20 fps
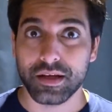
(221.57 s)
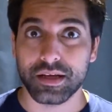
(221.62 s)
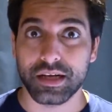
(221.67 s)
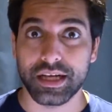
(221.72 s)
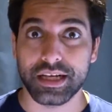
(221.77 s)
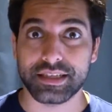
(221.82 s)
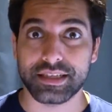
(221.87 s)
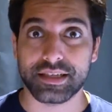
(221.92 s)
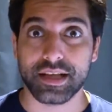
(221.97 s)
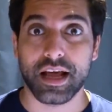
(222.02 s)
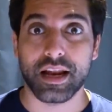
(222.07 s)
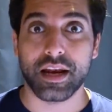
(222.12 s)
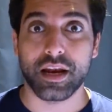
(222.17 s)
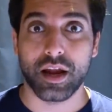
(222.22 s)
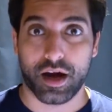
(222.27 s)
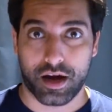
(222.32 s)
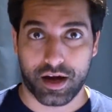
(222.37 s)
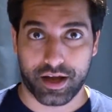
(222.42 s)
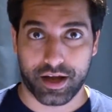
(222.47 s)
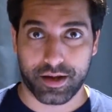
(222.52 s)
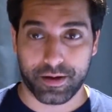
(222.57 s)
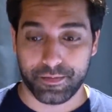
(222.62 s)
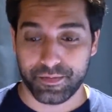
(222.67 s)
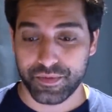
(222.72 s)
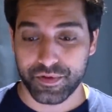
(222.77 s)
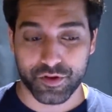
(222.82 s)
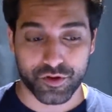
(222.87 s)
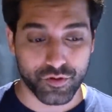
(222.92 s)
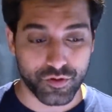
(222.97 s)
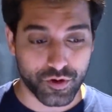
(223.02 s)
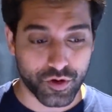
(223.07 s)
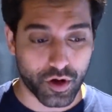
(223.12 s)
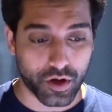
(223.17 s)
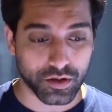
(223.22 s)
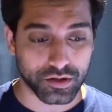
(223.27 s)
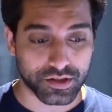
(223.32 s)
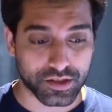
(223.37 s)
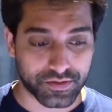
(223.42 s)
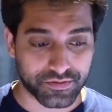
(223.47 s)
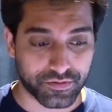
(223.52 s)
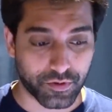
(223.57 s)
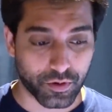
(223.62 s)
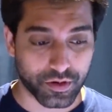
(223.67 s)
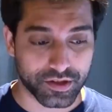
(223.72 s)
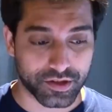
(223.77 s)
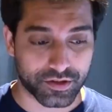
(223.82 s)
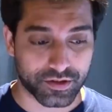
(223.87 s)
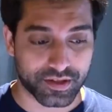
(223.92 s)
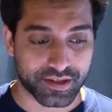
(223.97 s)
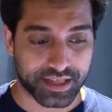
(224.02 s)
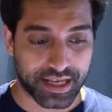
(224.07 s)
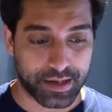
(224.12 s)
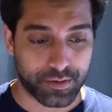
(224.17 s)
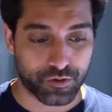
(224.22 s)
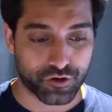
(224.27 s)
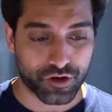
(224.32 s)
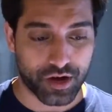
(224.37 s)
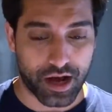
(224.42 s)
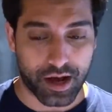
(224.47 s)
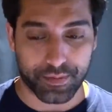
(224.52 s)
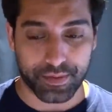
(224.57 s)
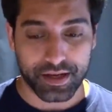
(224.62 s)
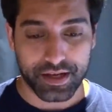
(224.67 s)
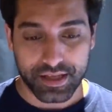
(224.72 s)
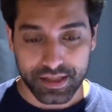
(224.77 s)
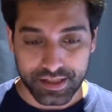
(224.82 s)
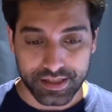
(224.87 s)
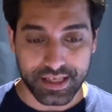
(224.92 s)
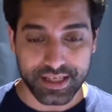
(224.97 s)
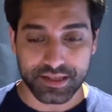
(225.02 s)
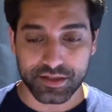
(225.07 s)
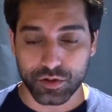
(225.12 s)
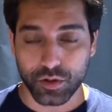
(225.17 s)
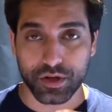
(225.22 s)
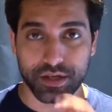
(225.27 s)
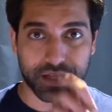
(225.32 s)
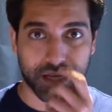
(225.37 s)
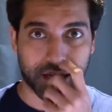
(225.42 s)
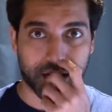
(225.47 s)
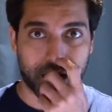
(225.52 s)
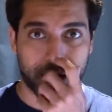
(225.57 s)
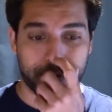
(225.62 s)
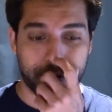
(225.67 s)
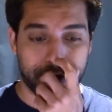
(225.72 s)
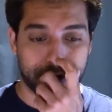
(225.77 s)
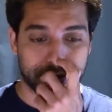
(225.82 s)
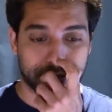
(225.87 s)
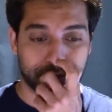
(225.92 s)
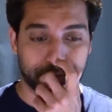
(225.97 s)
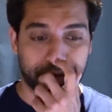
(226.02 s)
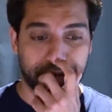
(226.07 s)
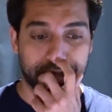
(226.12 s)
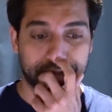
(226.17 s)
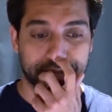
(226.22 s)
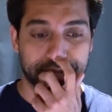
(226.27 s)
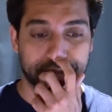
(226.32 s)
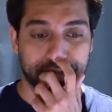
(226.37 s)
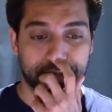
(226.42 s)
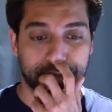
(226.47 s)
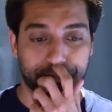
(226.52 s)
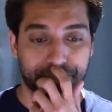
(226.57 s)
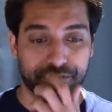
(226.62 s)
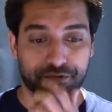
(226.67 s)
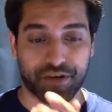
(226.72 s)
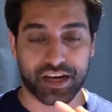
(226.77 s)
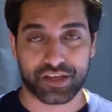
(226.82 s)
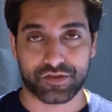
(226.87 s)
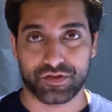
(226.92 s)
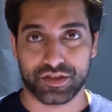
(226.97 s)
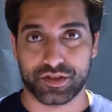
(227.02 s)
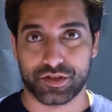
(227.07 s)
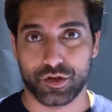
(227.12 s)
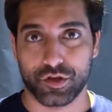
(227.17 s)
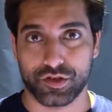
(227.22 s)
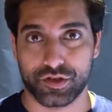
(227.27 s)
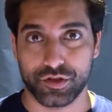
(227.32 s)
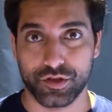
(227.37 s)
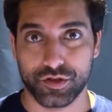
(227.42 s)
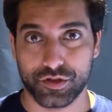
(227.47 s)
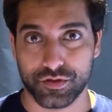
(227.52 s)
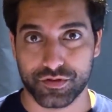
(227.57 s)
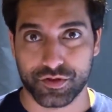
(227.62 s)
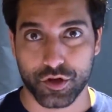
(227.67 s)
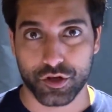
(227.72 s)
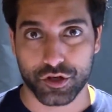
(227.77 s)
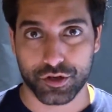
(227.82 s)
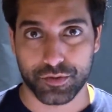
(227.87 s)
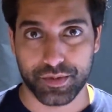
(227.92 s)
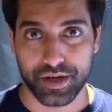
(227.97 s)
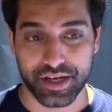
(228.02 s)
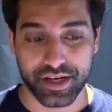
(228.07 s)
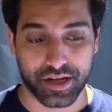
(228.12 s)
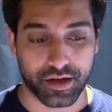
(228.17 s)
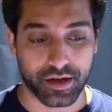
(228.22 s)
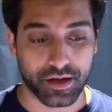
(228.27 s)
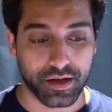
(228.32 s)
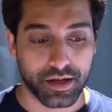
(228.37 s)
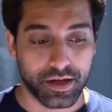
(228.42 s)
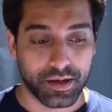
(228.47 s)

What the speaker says: It's a lie. Do not fall into the same trap. This story that came out about Rashford's use of social media